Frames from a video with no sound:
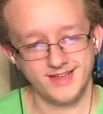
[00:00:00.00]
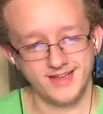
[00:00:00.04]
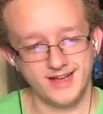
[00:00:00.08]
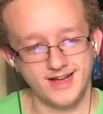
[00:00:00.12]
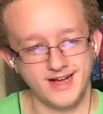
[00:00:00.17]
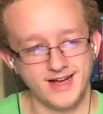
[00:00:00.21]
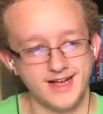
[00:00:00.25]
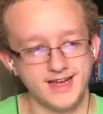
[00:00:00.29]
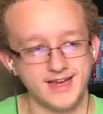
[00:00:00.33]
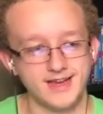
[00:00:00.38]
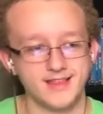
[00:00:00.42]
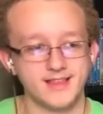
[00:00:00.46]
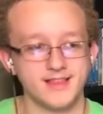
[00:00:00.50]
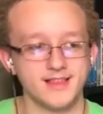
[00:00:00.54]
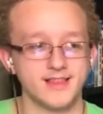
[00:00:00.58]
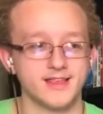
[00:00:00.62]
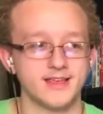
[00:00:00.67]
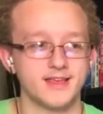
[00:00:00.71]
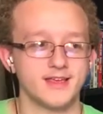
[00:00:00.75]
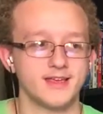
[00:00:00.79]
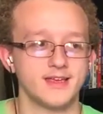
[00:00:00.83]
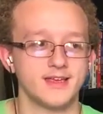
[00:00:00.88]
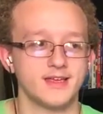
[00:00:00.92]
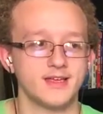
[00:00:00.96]

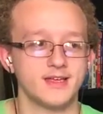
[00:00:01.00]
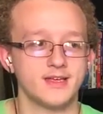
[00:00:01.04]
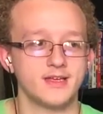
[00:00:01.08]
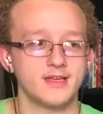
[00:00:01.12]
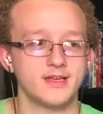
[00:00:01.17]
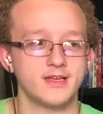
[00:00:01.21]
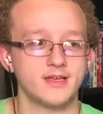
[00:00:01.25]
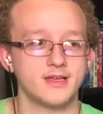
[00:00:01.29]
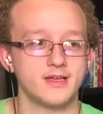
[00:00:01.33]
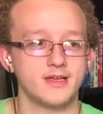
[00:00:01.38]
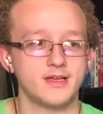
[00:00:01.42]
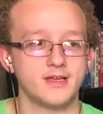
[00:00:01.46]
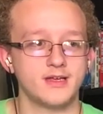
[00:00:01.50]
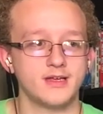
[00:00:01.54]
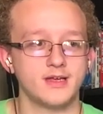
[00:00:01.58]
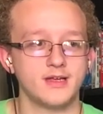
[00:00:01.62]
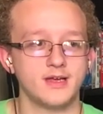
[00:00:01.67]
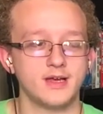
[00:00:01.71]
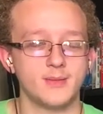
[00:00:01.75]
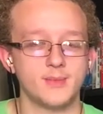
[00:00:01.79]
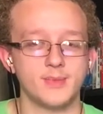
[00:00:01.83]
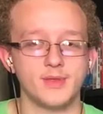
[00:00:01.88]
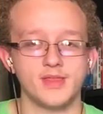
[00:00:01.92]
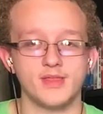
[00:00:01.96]
honestly,
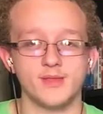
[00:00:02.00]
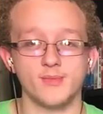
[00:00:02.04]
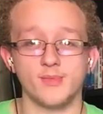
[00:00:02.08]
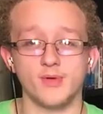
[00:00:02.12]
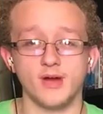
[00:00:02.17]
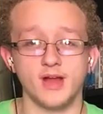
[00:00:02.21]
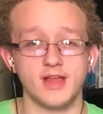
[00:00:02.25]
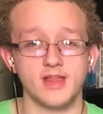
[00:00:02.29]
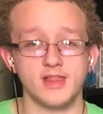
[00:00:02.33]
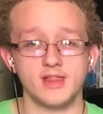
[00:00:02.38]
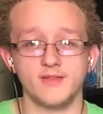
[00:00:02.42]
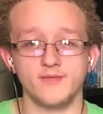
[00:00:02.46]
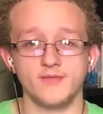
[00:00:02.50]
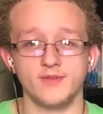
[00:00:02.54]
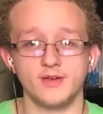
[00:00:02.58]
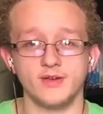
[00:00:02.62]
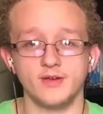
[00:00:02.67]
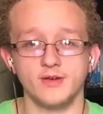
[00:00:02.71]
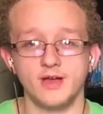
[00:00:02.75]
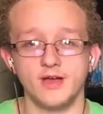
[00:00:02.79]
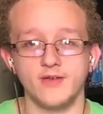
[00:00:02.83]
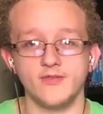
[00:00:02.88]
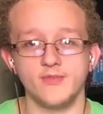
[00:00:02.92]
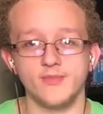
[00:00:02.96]
I'd be surprised if I
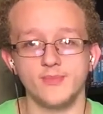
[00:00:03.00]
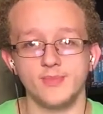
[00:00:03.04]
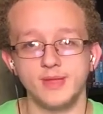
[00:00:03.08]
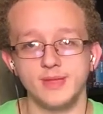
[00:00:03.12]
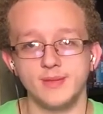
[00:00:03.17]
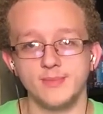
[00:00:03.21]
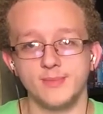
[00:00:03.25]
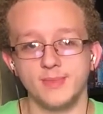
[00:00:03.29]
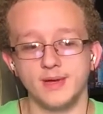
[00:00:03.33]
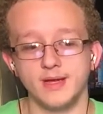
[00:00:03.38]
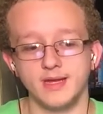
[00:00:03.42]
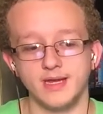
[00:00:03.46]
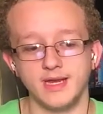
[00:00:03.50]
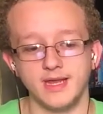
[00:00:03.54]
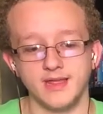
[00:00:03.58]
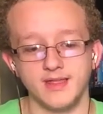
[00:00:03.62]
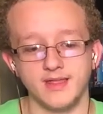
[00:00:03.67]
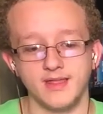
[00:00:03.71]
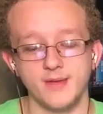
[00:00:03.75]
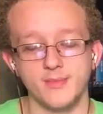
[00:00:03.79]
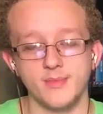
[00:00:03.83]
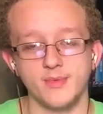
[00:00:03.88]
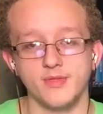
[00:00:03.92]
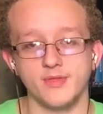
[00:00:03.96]
don't have it beat by next
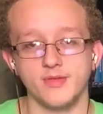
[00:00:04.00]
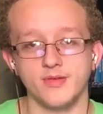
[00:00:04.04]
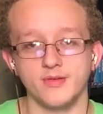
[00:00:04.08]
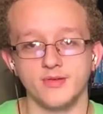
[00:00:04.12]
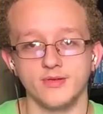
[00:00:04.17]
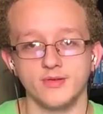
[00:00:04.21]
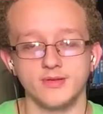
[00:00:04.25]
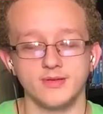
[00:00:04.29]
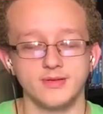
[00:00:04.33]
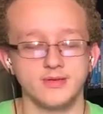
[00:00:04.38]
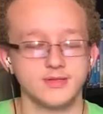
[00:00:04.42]
episode.